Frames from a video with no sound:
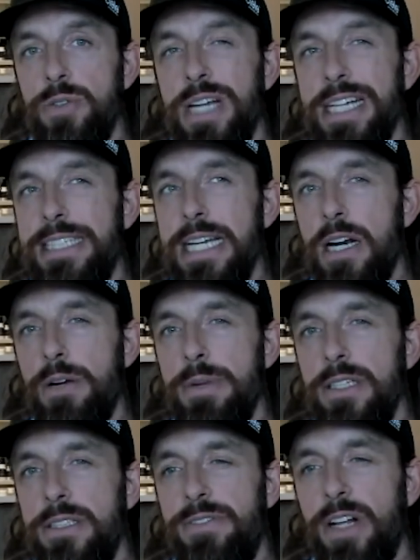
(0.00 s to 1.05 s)
1,900
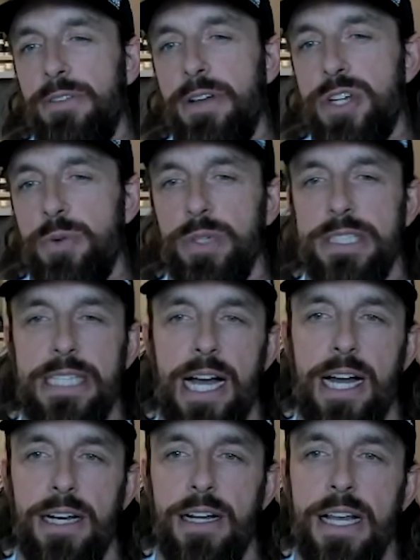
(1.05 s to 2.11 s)
meters of elevation. What's that?